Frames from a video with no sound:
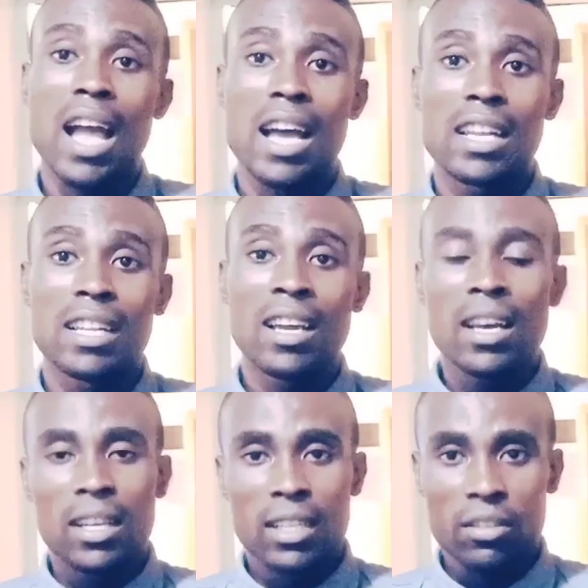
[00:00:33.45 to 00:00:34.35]
and
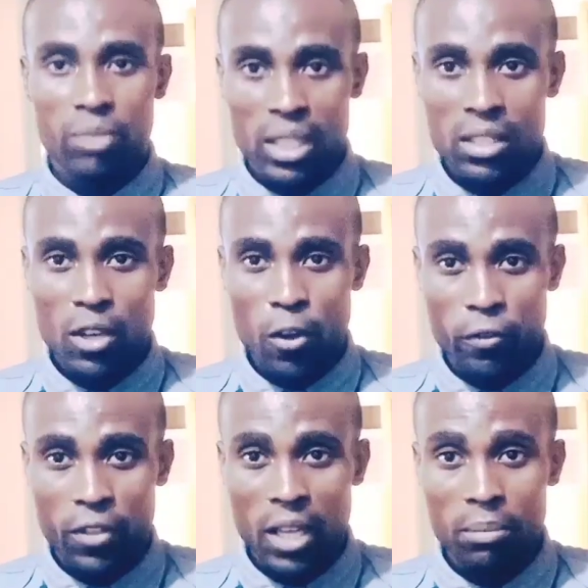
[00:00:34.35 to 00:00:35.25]
the rest
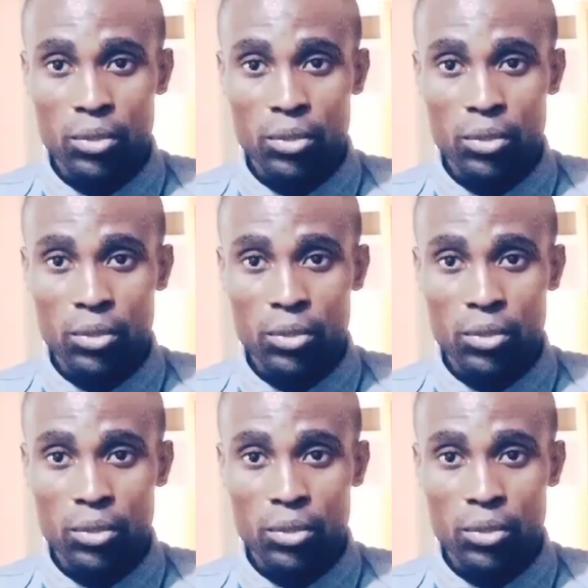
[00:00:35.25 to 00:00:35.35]
of them.